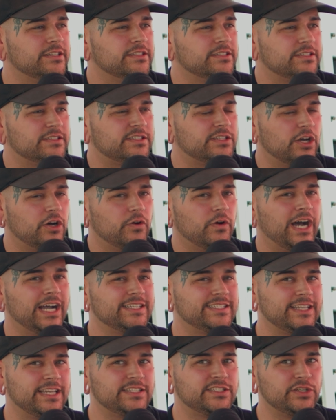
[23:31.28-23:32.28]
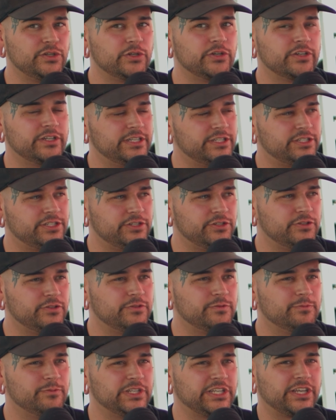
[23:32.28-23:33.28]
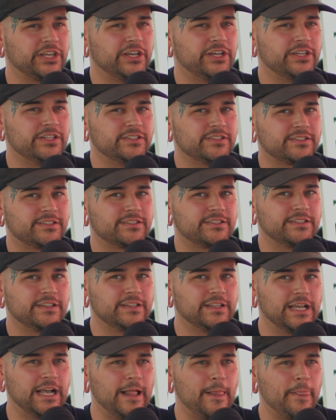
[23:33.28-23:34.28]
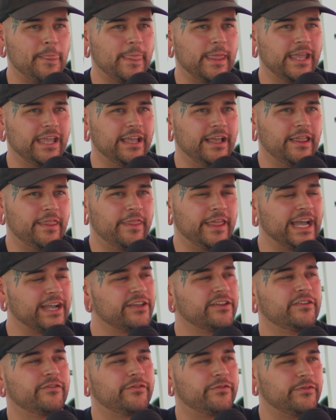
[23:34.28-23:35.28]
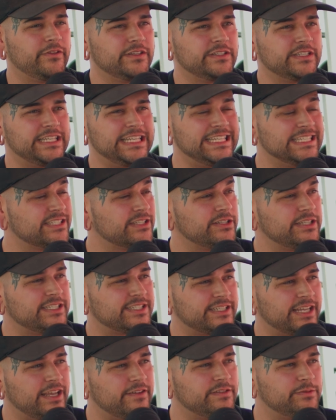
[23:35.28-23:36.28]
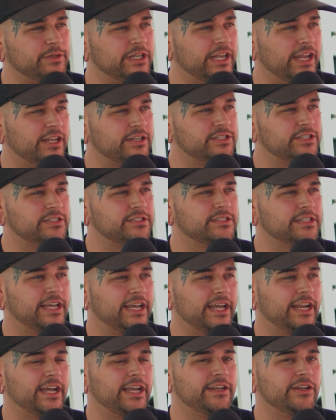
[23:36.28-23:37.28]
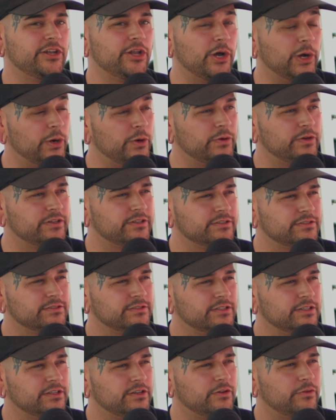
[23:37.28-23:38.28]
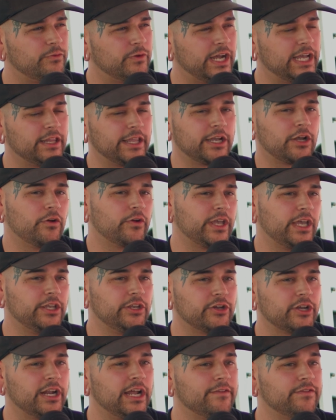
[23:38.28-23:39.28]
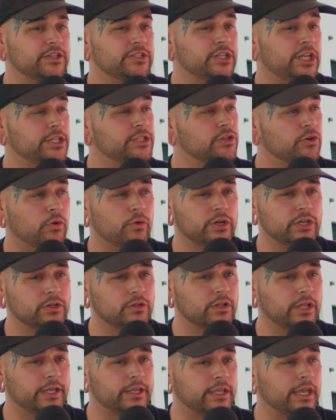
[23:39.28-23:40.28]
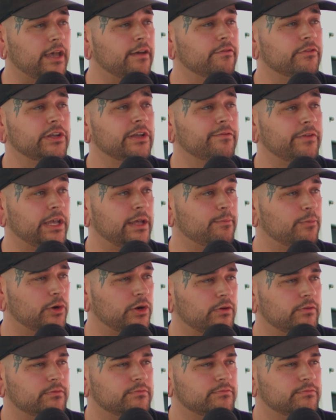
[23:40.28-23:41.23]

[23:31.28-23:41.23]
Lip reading: So I say tuner issue because that could have easily saved me an engine had I known, right? Like, okay, you're gonna have to change your oil like every event, bro.